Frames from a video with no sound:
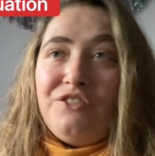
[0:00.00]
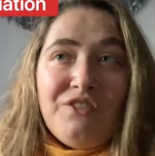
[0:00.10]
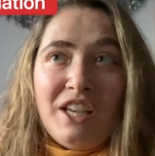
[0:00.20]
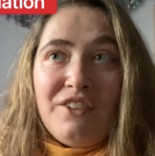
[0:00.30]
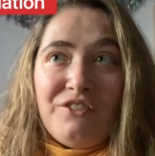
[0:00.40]

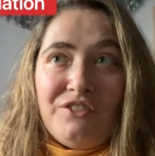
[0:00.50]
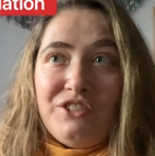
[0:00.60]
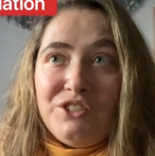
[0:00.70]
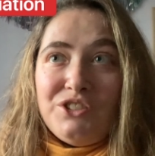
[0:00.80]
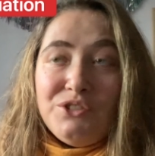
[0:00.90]
if
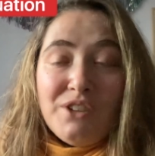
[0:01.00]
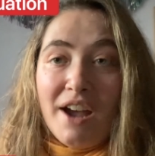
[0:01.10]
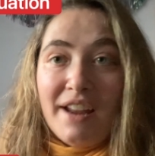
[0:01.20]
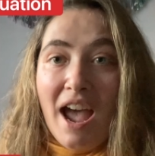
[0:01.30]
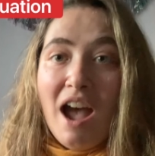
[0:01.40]
you do
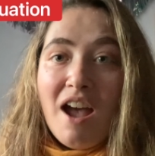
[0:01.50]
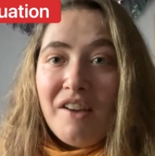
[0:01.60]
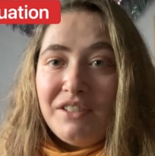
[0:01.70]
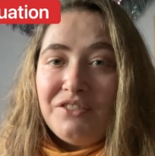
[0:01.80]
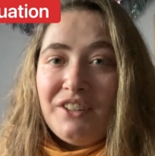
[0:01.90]
not
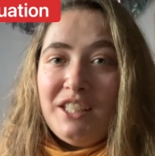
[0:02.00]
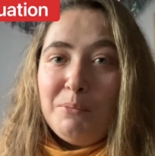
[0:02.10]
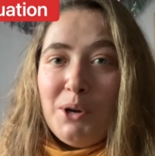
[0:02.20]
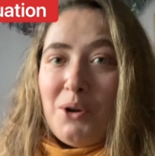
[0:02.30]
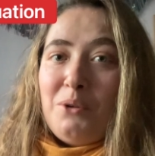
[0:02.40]
have a funny
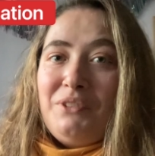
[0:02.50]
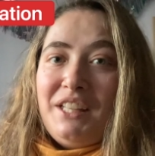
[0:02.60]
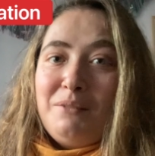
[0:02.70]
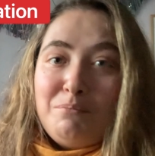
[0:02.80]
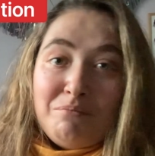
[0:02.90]
bone,
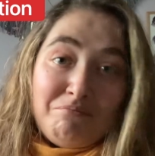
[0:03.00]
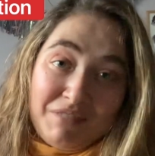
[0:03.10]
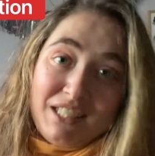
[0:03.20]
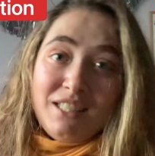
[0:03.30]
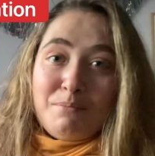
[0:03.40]
that
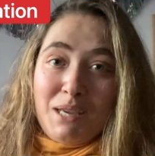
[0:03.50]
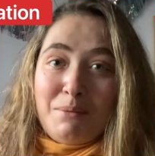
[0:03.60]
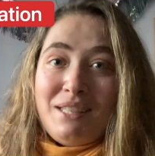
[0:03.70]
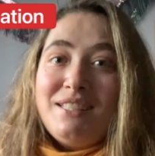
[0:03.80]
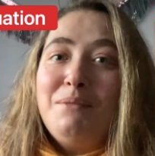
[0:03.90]
this is
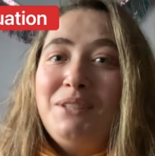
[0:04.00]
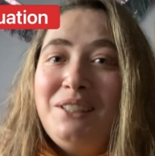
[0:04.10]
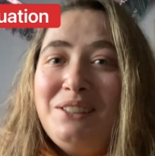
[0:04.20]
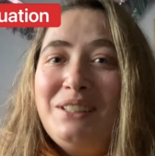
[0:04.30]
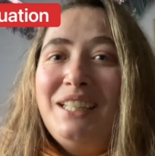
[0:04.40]
maybe
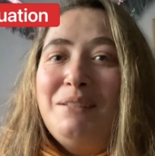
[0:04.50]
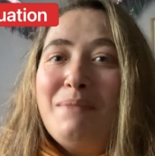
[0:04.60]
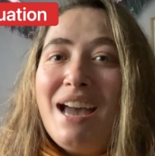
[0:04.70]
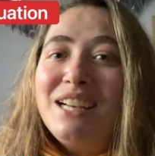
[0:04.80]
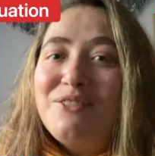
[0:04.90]
something you can
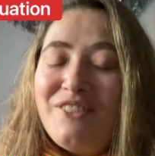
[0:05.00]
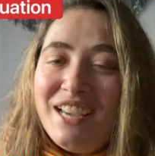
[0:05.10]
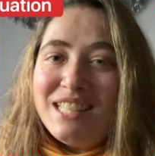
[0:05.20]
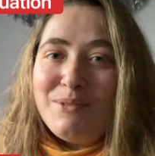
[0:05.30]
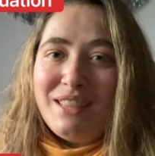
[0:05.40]

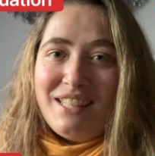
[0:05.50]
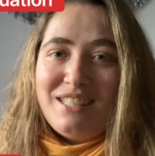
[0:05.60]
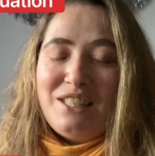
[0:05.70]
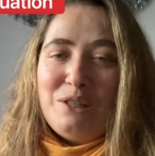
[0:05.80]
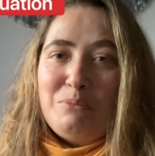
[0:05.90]
manifest with
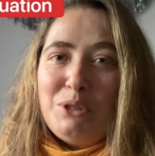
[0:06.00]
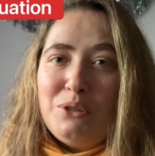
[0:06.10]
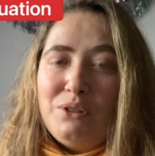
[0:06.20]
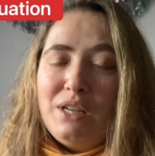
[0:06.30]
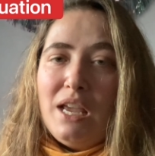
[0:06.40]
this new
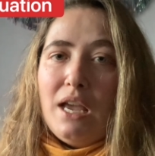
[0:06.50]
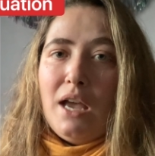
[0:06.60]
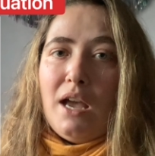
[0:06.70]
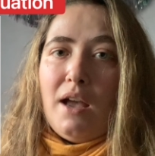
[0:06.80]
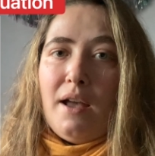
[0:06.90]
moon.
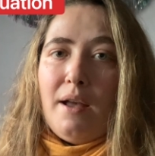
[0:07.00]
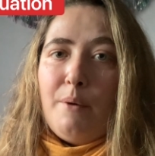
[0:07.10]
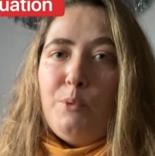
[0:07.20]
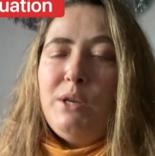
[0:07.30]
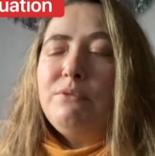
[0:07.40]

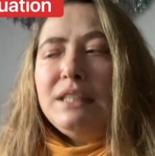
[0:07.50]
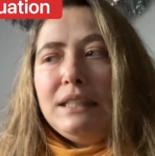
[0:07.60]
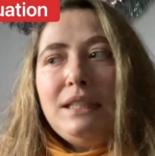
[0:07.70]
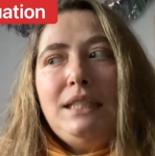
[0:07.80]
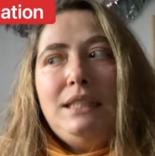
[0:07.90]
We
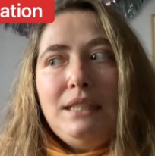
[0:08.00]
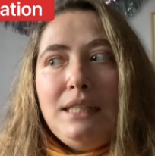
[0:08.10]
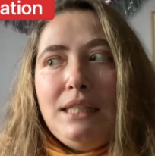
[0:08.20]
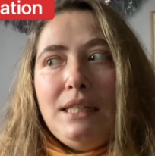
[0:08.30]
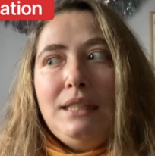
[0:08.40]
really
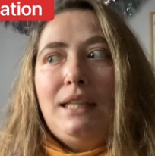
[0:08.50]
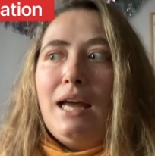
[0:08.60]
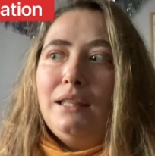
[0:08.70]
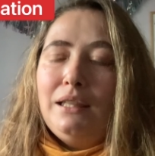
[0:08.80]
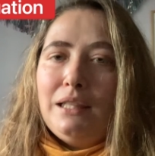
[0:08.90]
need
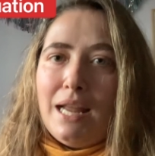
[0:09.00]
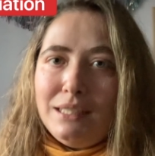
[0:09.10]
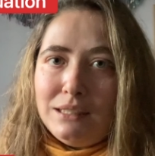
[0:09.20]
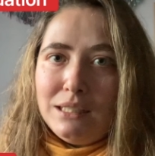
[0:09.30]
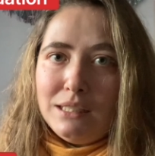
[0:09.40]
that
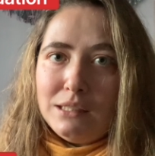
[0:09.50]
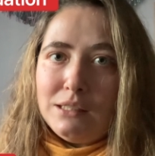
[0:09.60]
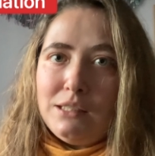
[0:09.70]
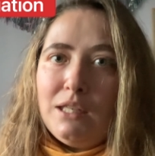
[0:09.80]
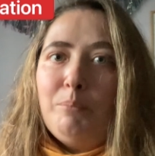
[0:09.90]
lightness,
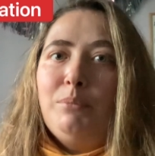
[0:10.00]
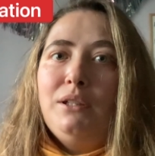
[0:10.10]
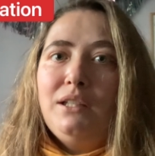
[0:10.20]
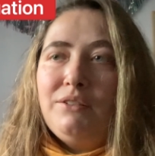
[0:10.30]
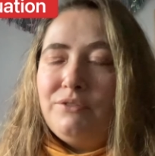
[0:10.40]
the
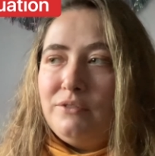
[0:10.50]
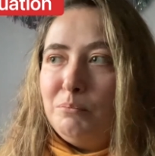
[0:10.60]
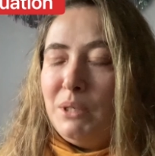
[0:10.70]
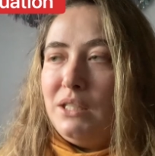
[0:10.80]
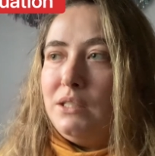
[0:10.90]

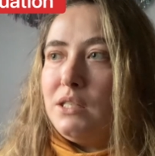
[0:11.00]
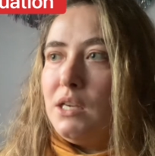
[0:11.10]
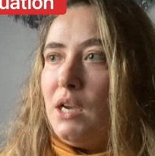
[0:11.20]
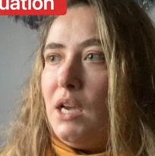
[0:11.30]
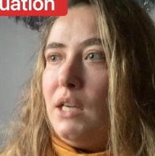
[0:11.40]
upliftment,
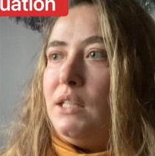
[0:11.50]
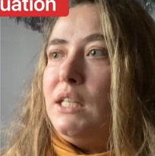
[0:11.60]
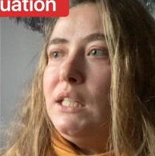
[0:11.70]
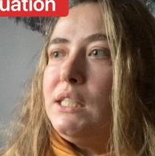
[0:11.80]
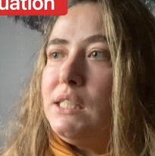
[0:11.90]
the
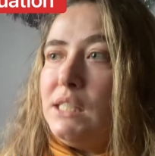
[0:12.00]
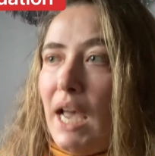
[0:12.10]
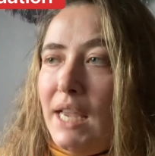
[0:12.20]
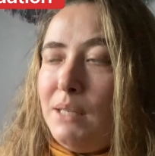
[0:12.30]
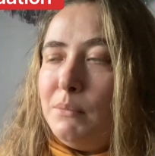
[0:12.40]

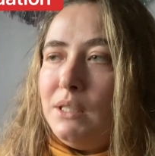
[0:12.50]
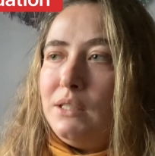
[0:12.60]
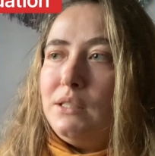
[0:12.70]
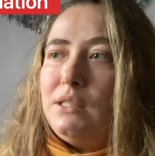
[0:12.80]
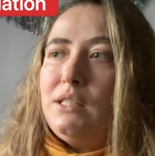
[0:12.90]

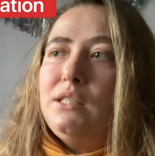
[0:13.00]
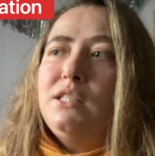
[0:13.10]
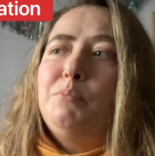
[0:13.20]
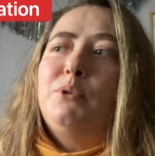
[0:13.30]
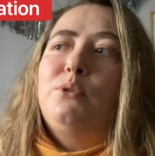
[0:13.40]
excitement, the
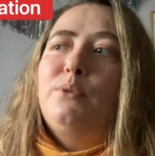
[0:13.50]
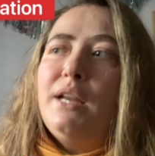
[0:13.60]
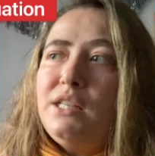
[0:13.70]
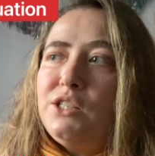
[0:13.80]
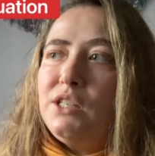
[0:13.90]

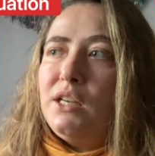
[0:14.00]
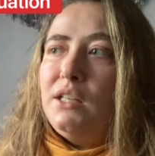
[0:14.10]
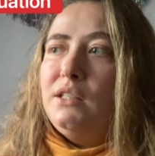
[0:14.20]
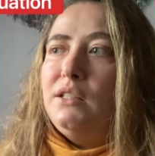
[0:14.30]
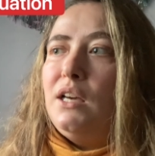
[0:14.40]

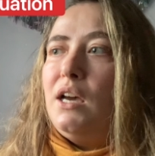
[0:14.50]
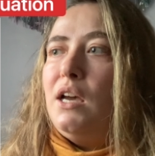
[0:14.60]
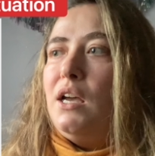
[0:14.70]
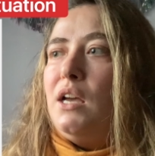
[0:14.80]
inspiration, the